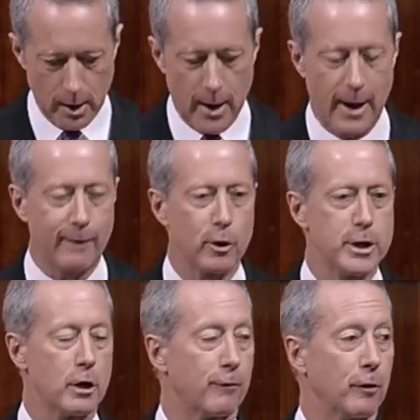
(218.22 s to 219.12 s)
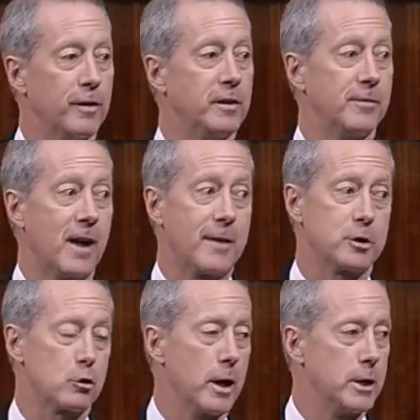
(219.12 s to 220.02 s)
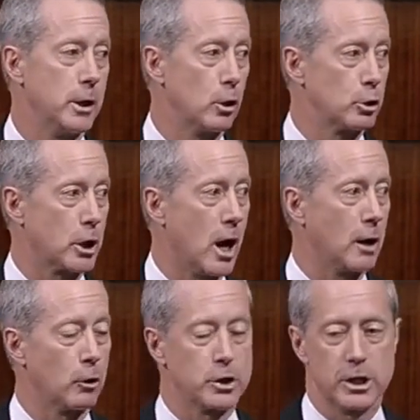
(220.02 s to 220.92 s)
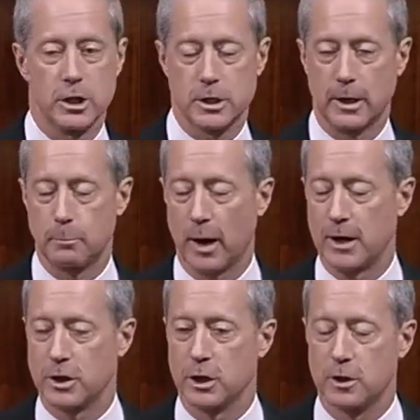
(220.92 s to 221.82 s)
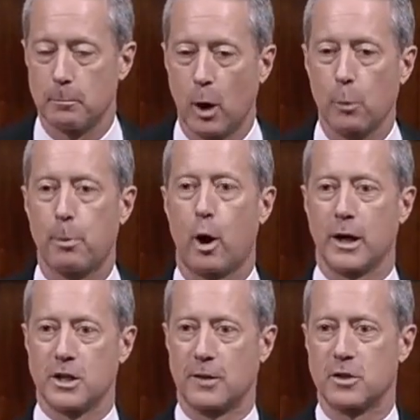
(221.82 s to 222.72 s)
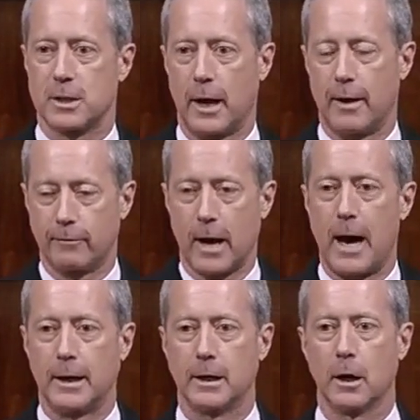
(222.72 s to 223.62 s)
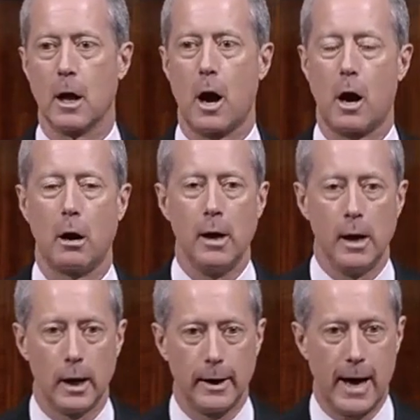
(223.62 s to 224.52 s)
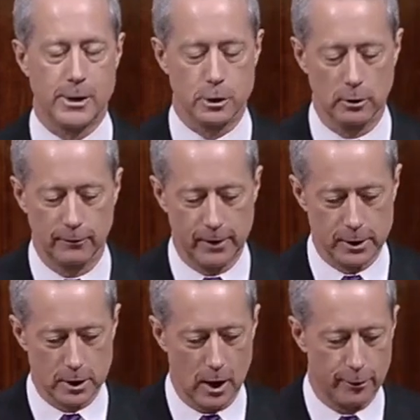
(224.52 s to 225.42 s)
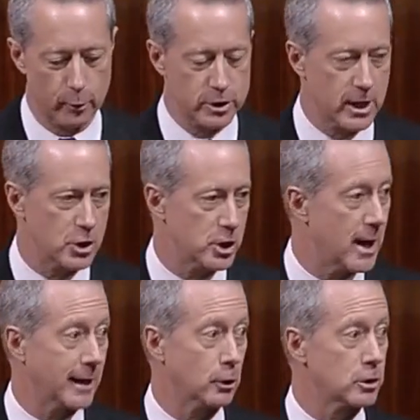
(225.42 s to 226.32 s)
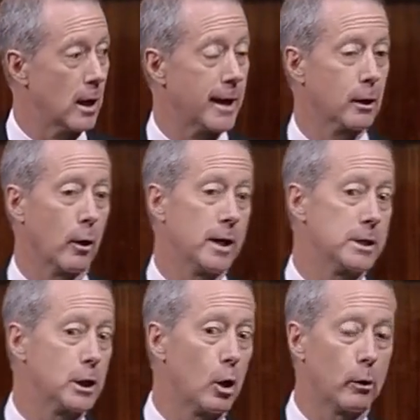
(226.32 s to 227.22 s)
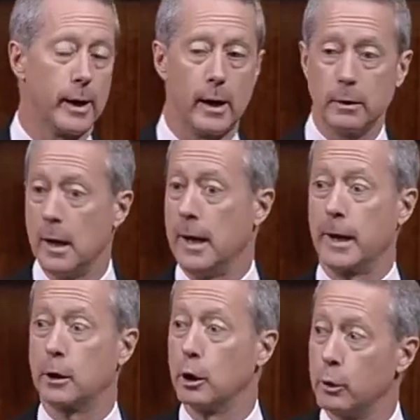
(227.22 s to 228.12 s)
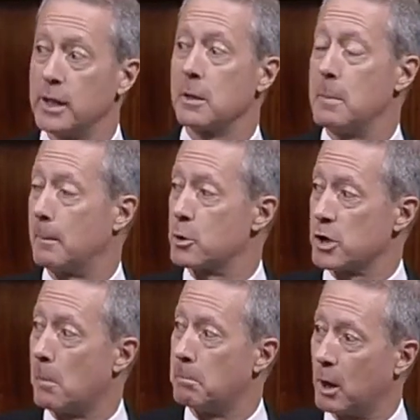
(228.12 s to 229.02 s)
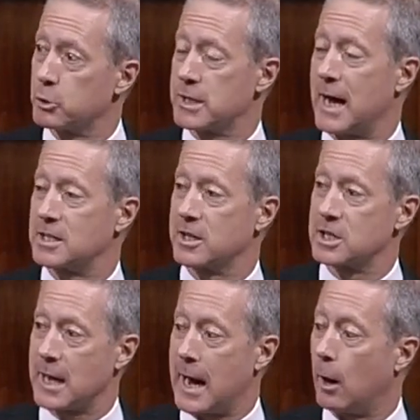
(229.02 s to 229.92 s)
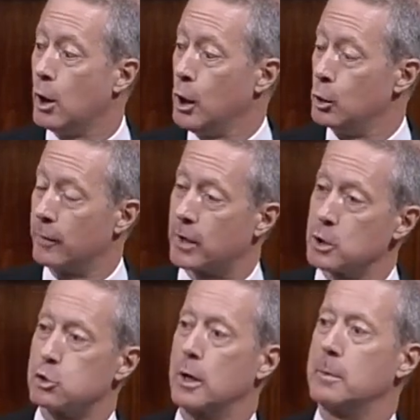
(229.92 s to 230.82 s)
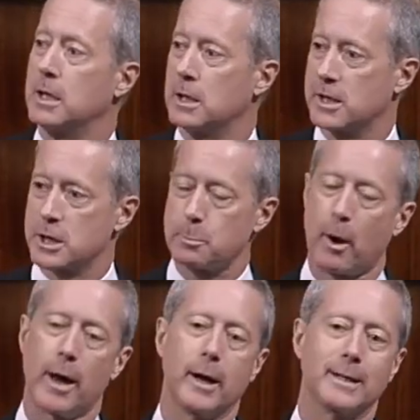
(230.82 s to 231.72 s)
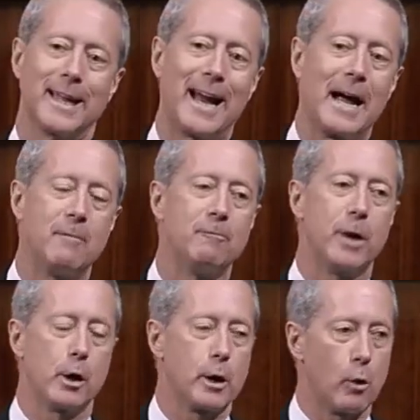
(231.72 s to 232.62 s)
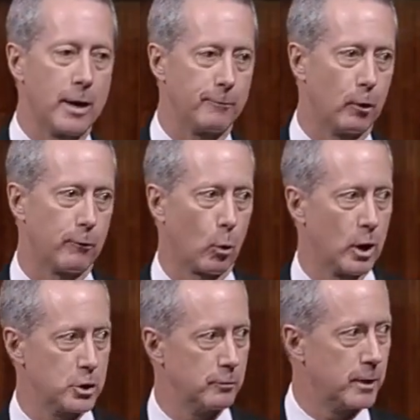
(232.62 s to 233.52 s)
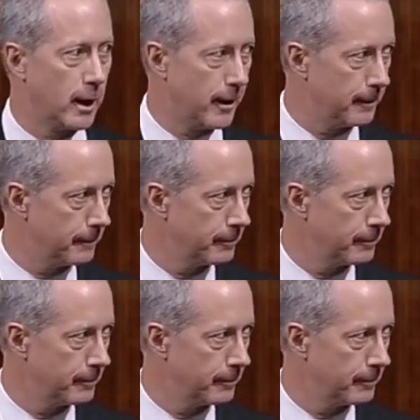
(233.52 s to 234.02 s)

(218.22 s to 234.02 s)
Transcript: Every year for 55 straight years, Congresses and presidents of both parties have gotten into law a National Defense Authorization Act. There's a lot of credit to go around, including the members on both sides of this aisle who have contributed to this product, and I am very grateful for what you've done.